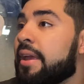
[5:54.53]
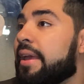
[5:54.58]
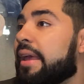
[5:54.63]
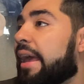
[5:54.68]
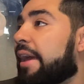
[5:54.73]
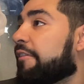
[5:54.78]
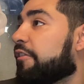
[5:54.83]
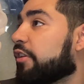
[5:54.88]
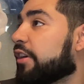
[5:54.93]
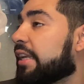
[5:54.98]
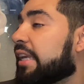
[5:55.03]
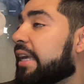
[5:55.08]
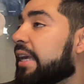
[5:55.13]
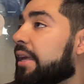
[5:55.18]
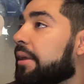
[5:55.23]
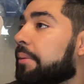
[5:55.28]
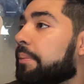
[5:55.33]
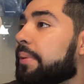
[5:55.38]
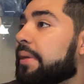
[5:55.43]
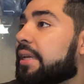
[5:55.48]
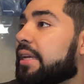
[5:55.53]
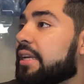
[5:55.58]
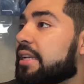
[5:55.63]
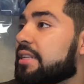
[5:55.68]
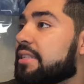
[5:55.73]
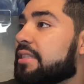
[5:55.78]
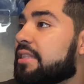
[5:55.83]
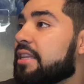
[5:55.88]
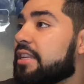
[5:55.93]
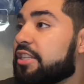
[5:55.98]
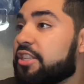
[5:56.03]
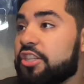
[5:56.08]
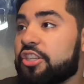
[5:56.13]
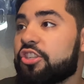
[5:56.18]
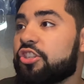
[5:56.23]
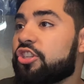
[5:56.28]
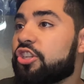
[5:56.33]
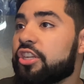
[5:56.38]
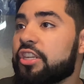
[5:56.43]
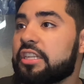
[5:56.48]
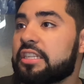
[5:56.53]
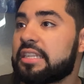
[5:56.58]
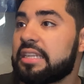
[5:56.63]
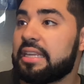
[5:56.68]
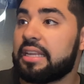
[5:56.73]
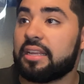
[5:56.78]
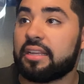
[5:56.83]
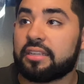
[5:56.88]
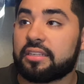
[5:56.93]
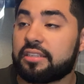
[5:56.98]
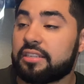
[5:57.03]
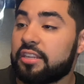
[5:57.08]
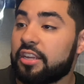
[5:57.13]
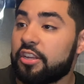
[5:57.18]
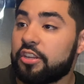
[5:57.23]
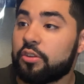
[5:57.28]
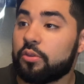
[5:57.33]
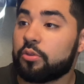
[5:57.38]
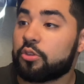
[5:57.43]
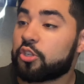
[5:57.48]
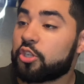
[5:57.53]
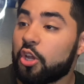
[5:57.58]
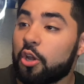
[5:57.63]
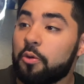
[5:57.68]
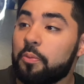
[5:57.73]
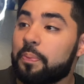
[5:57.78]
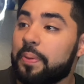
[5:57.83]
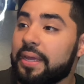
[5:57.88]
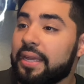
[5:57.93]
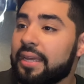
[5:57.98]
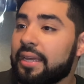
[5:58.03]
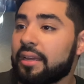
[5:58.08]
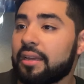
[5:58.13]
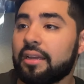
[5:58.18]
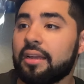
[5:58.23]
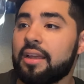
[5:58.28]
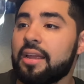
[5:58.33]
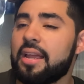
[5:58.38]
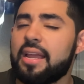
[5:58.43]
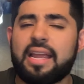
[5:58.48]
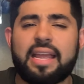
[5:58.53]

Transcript: ever get because this is just so, so big.